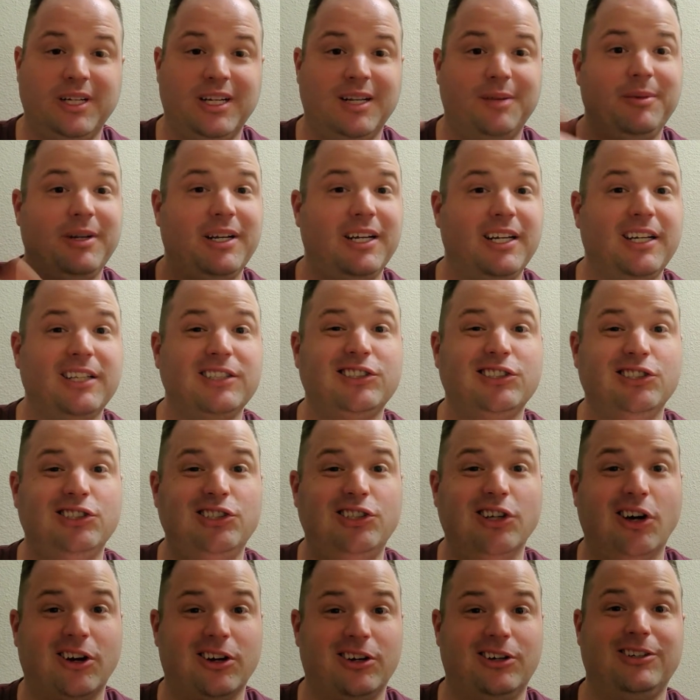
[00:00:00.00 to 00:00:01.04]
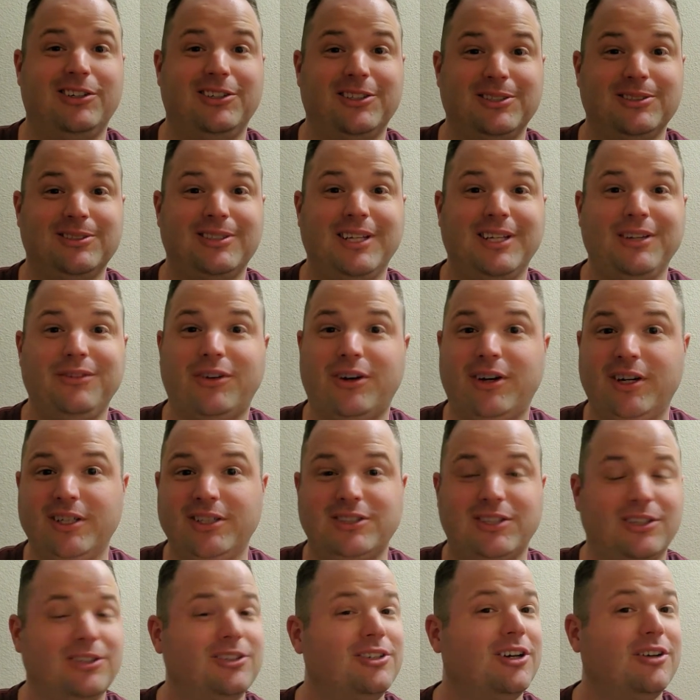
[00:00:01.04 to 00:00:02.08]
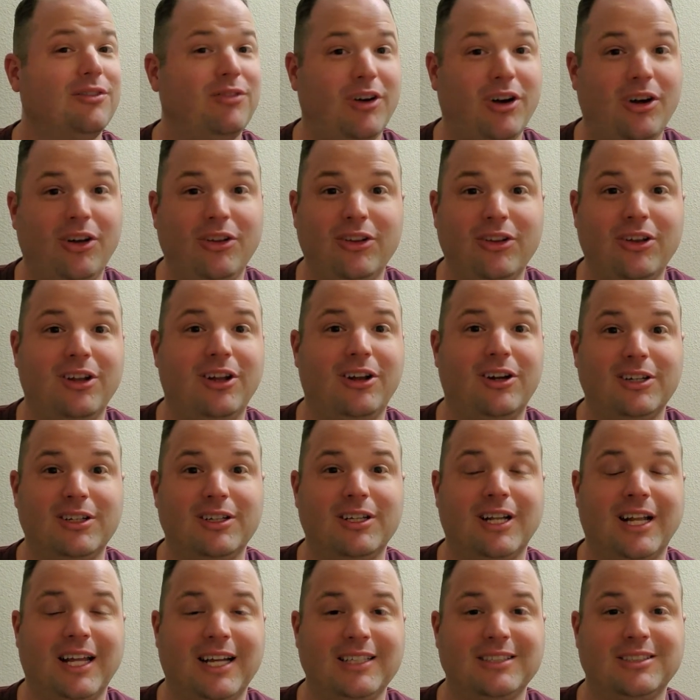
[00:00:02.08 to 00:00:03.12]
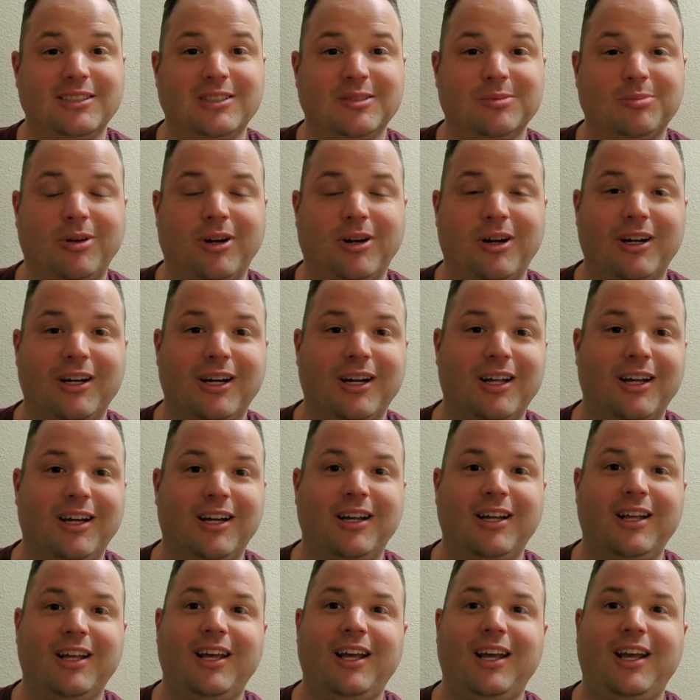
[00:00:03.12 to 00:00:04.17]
And I mean, and it's dark, dude. They've already turned off all the lights in the parking lot.